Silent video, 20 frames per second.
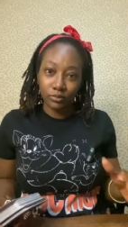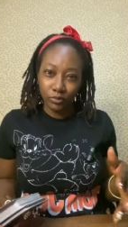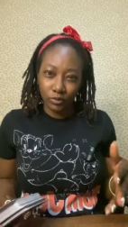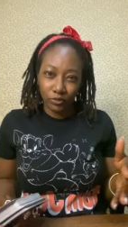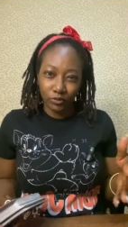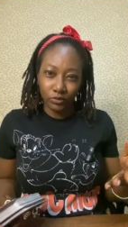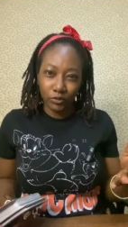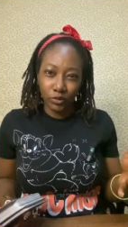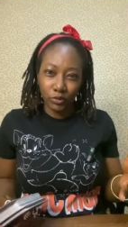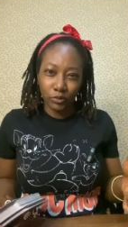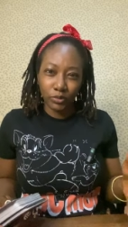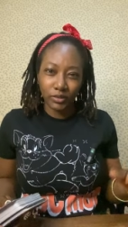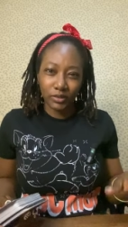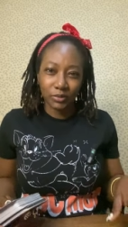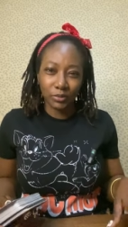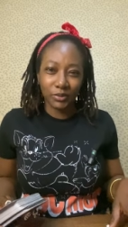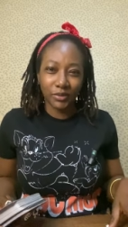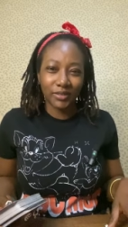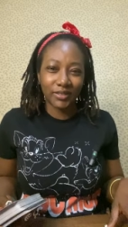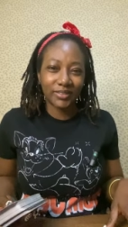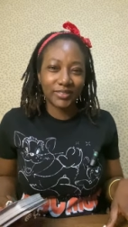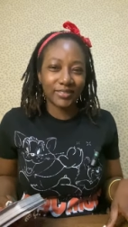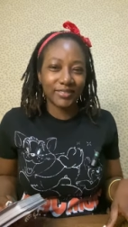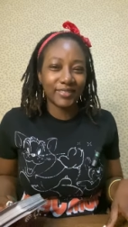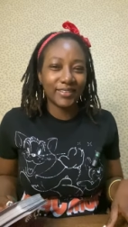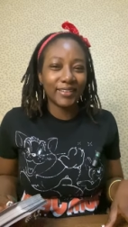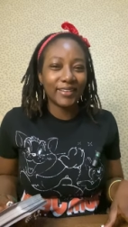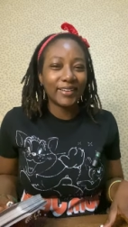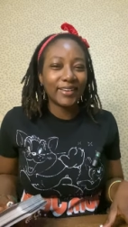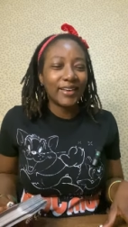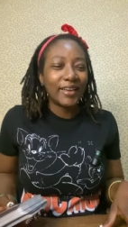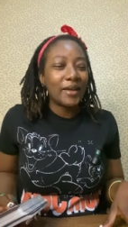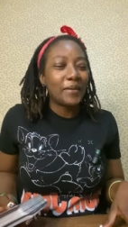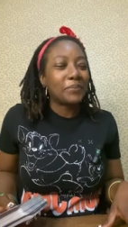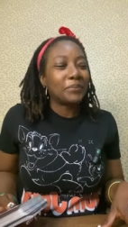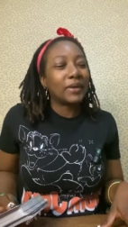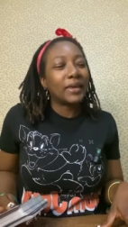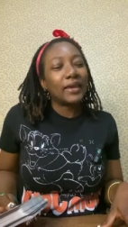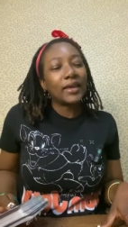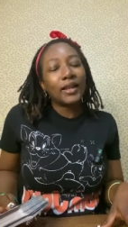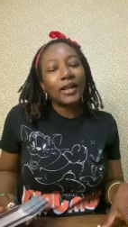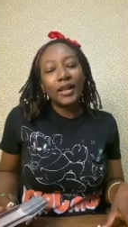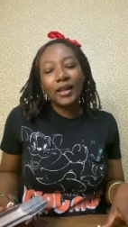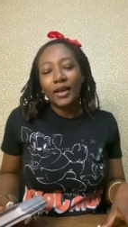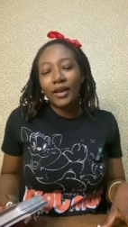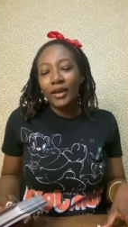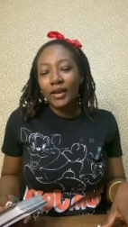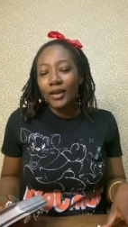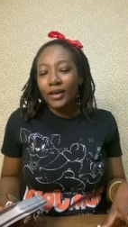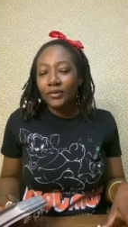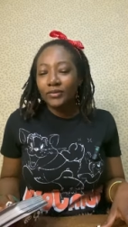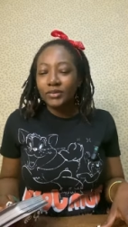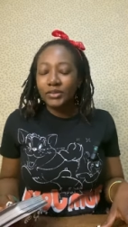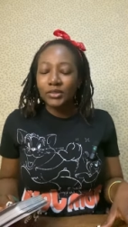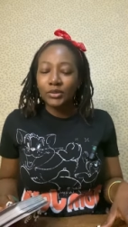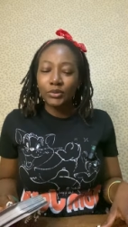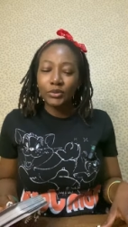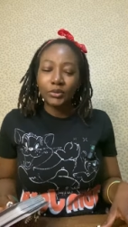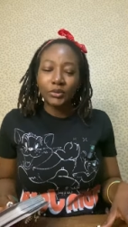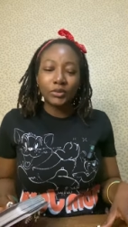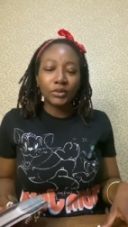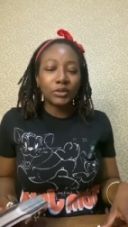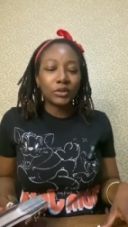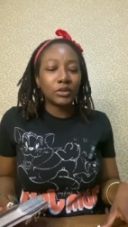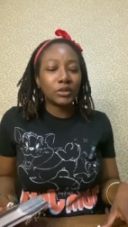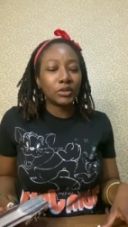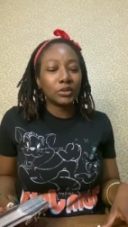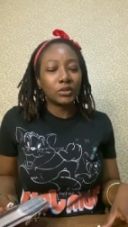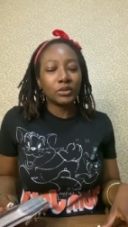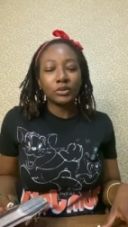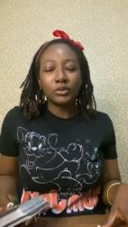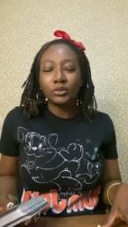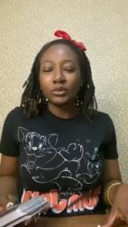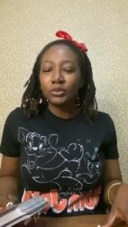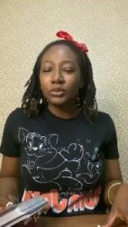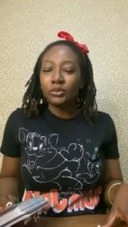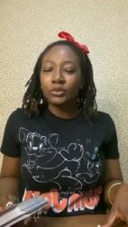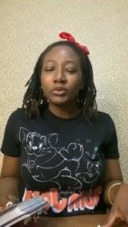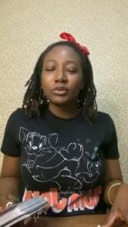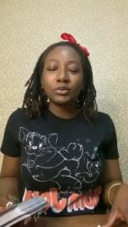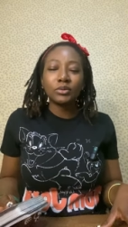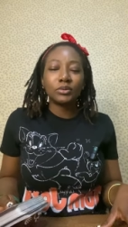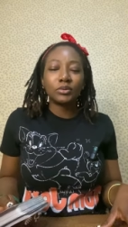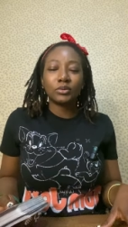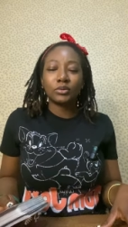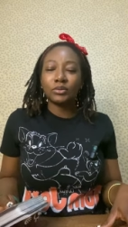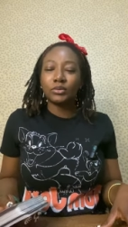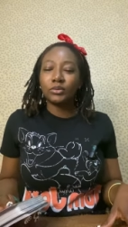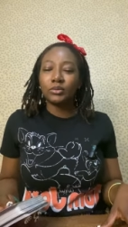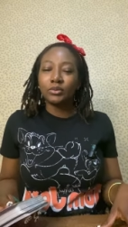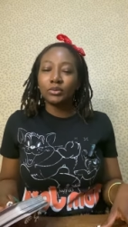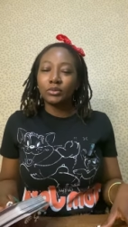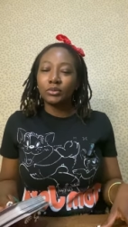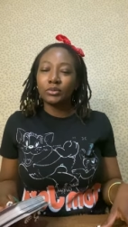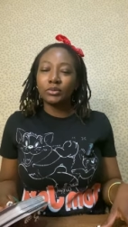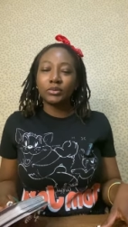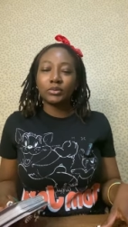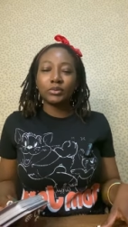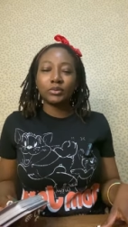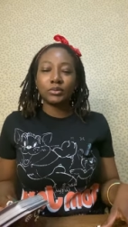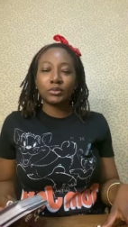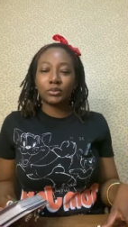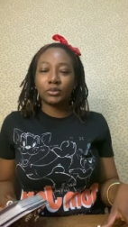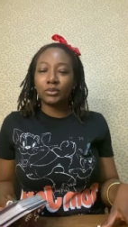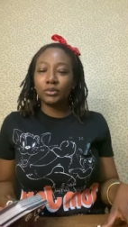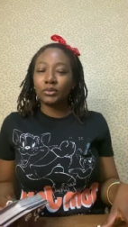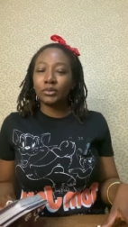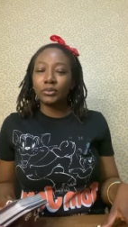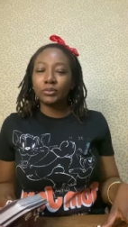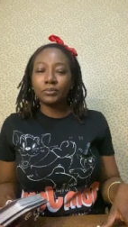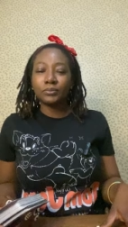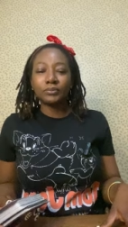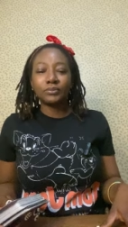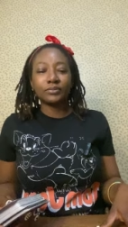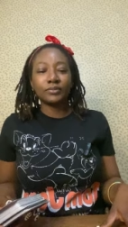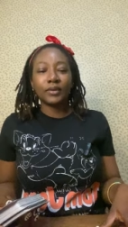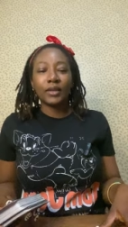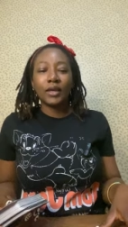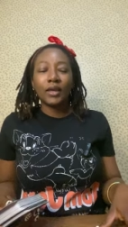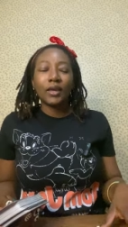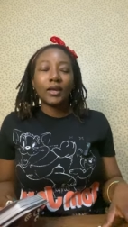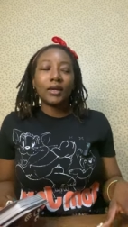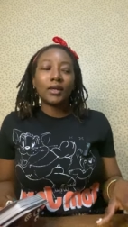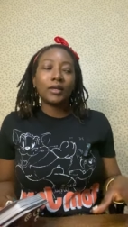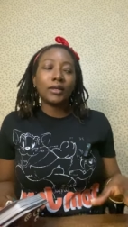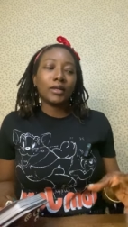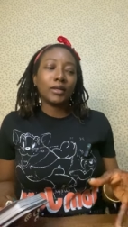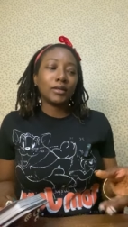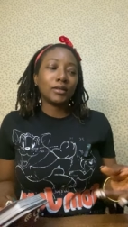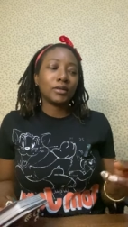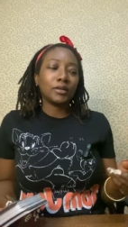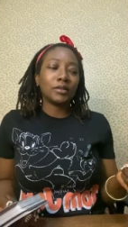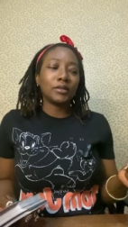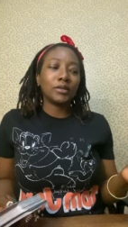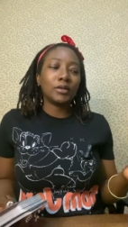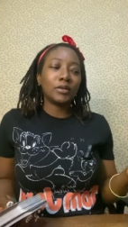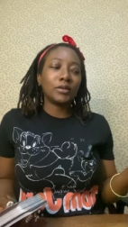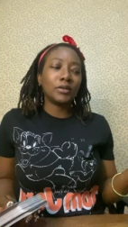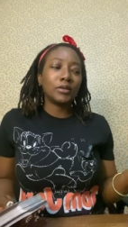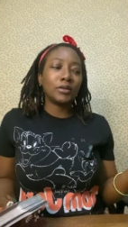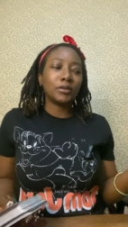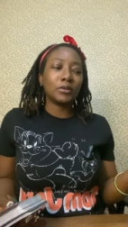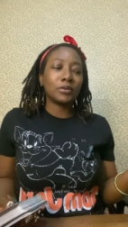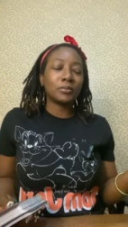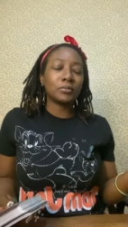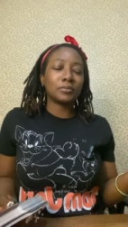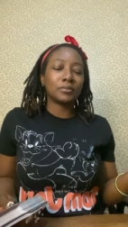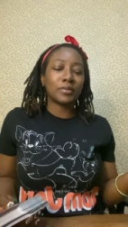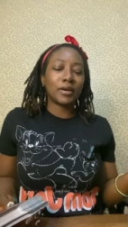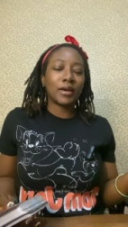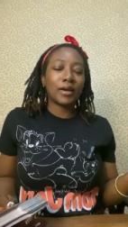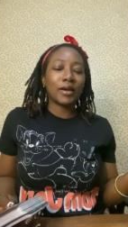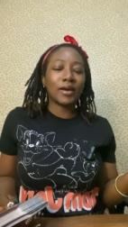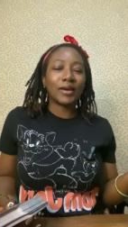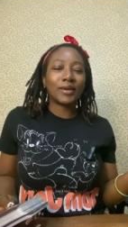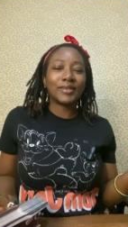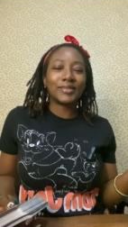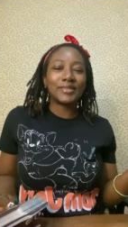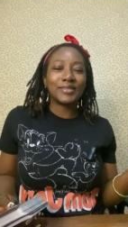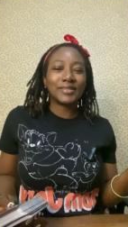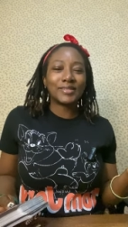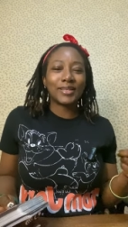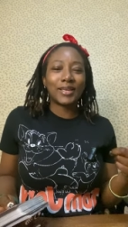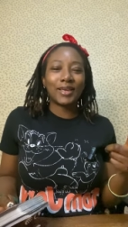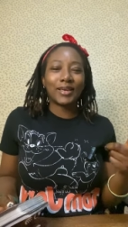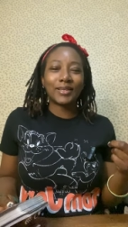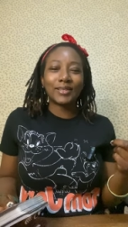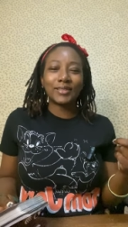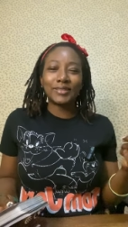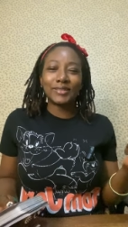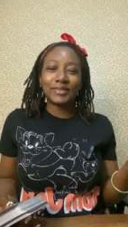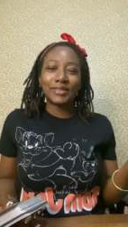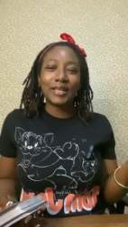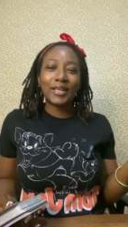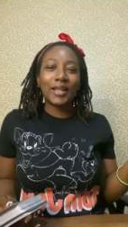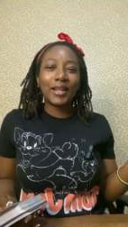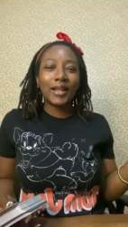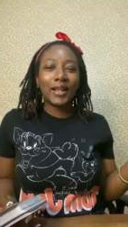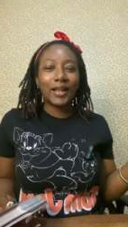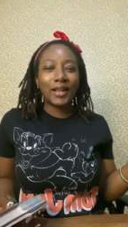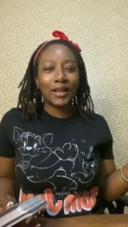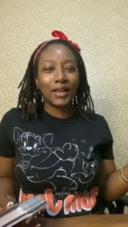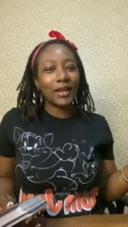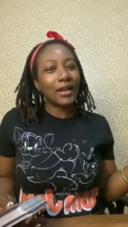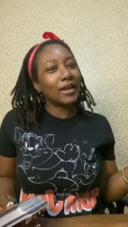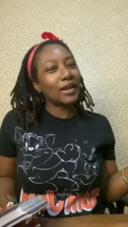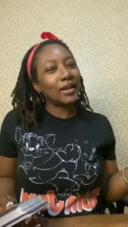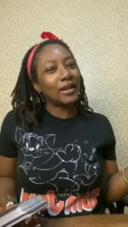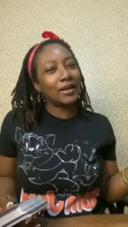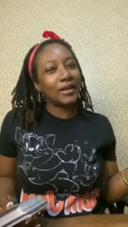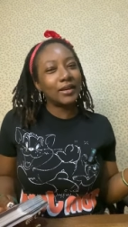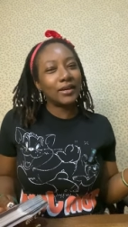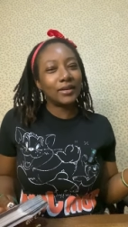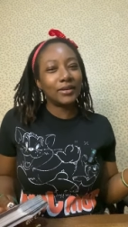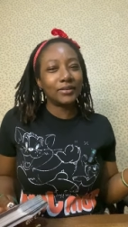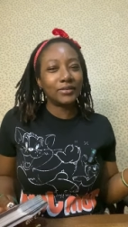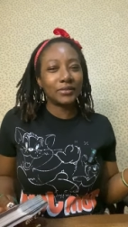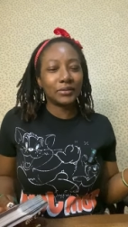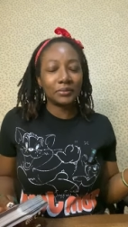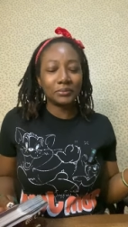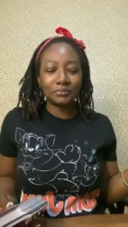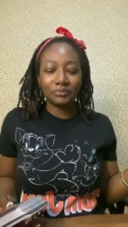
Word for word: But flow with me. Make a love to you. Mm-hmm. Yeah, you know you're my sexy love.